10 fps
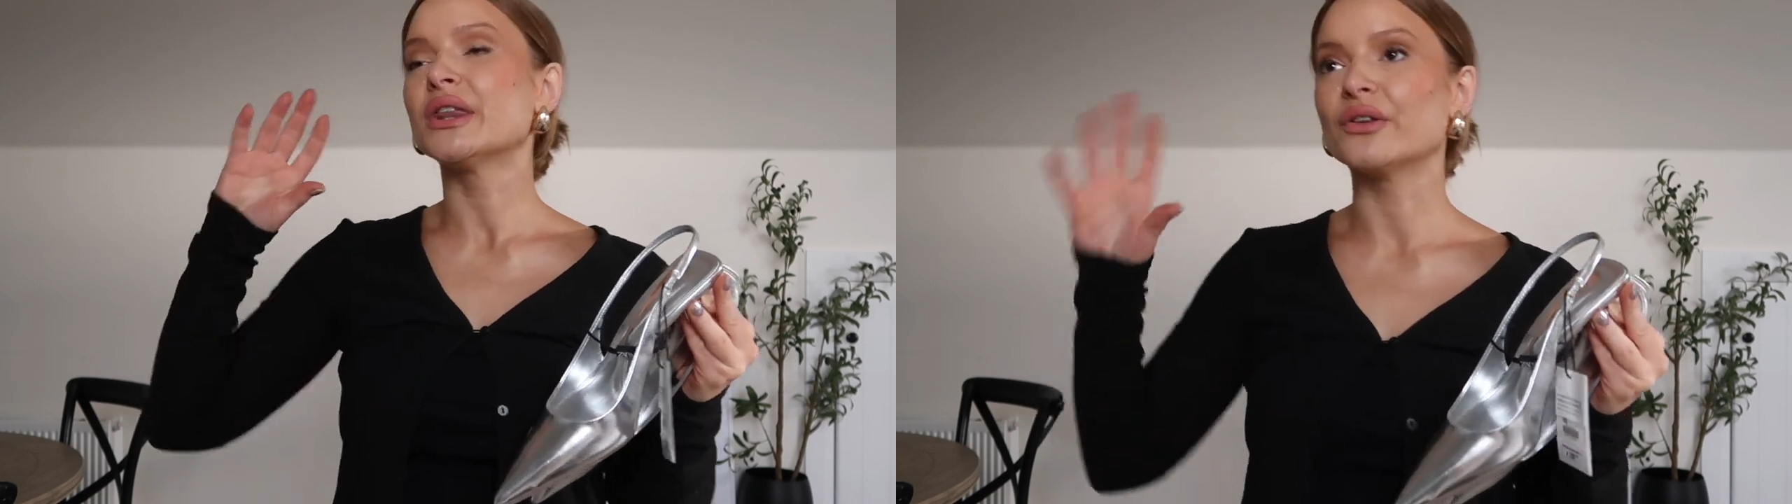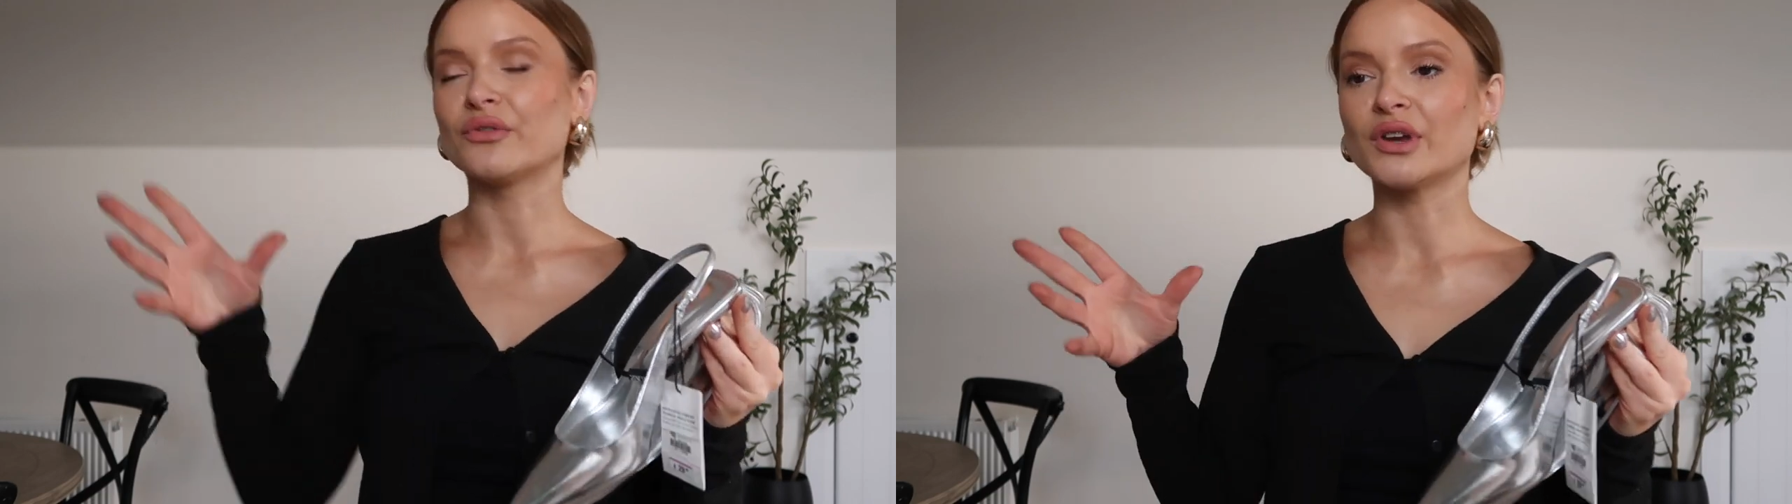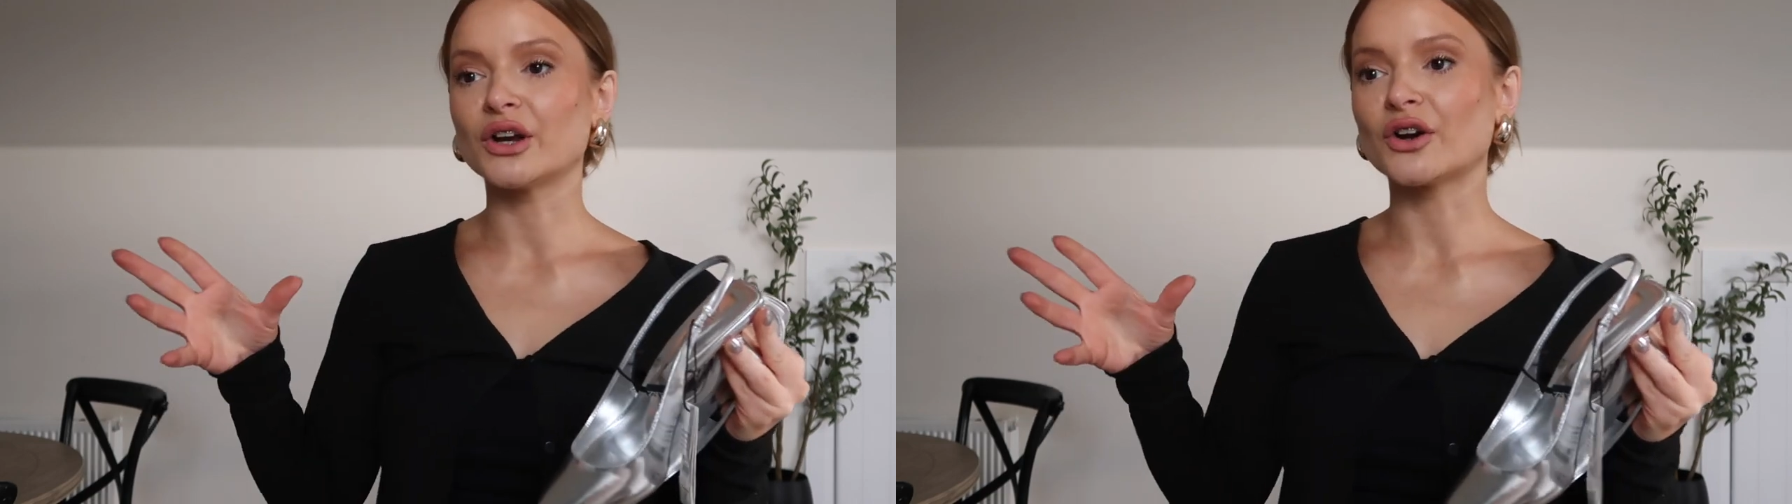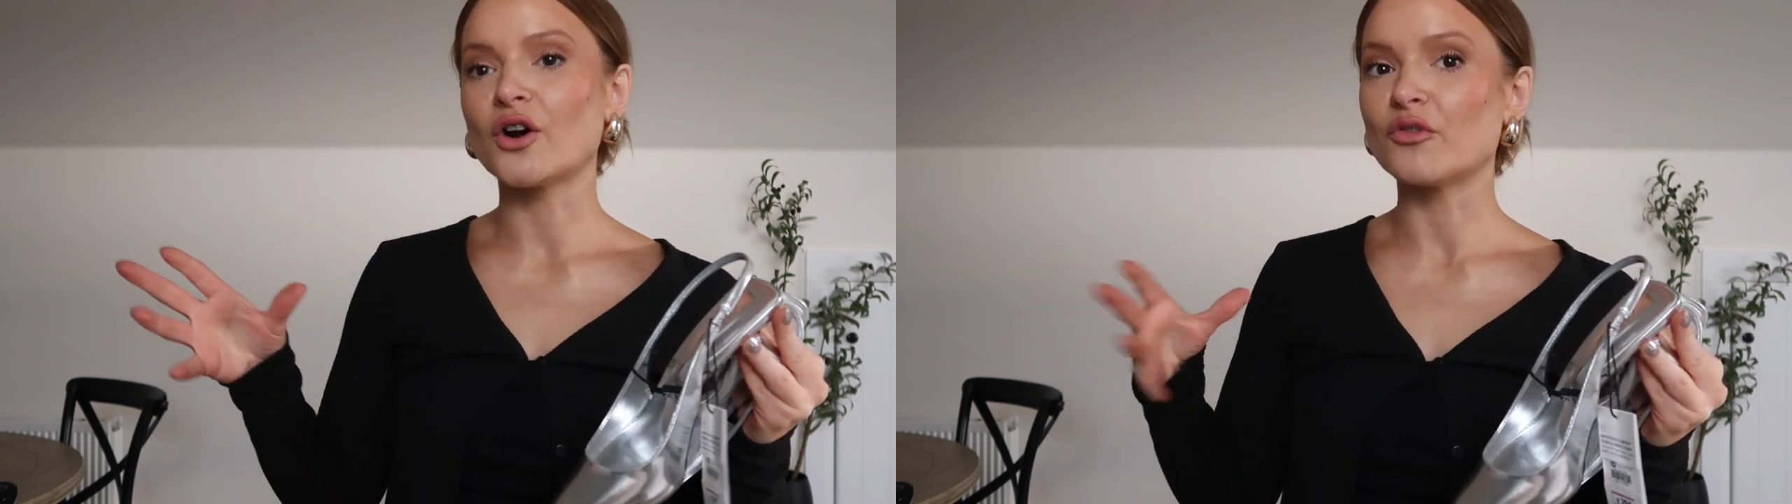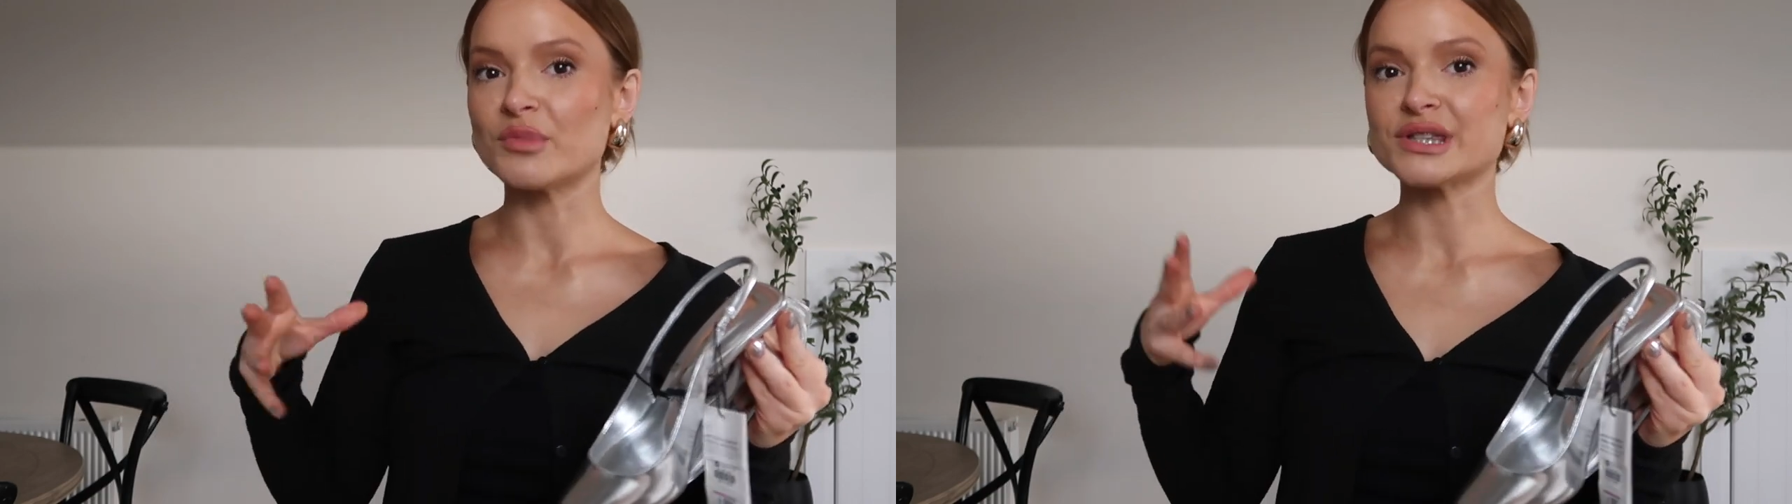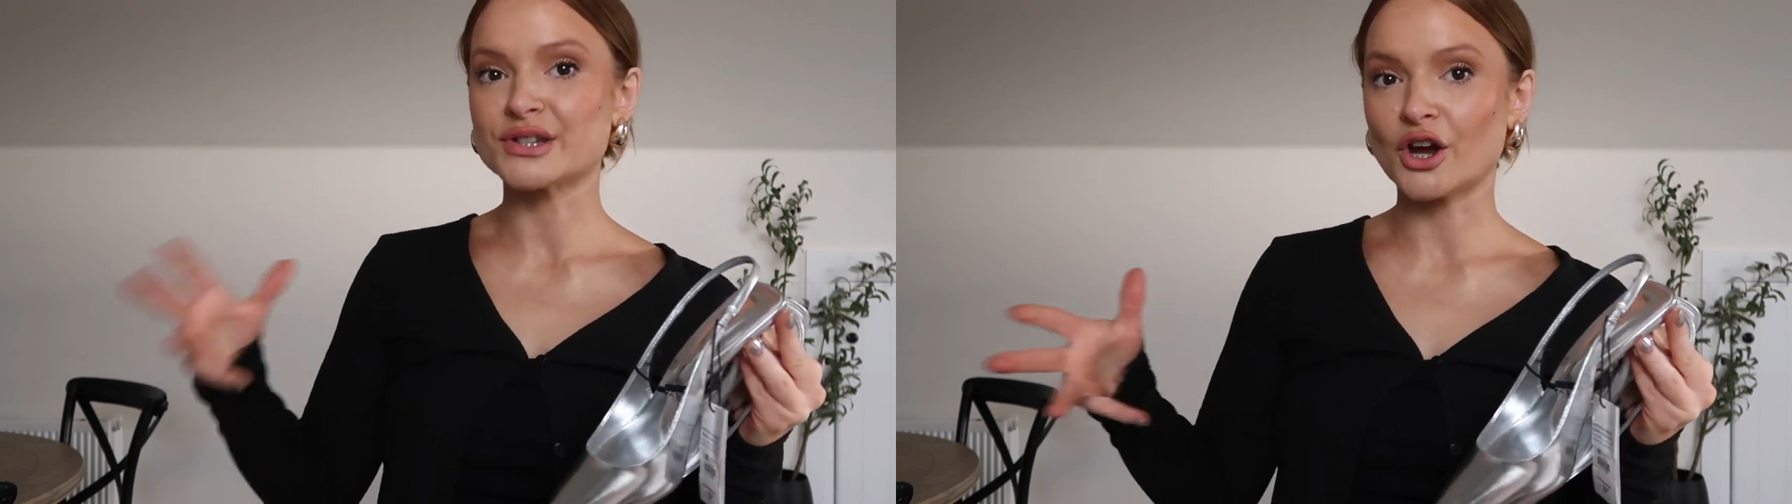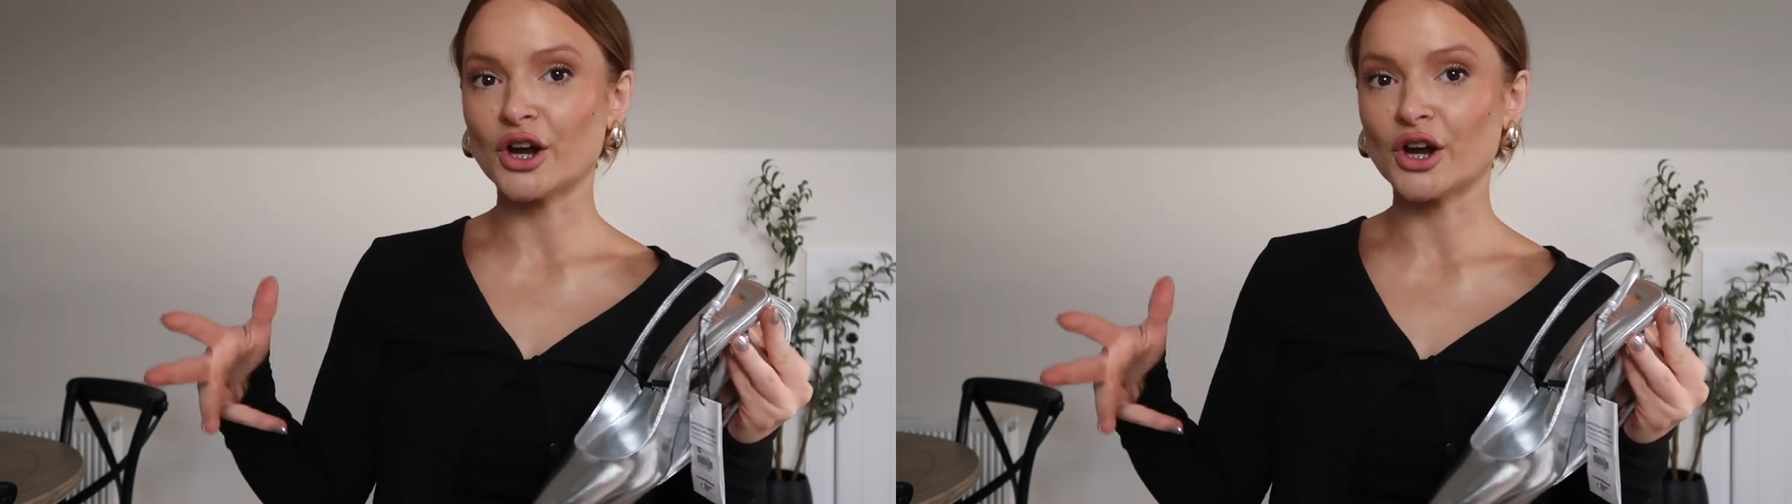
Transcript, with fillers: the fear of missing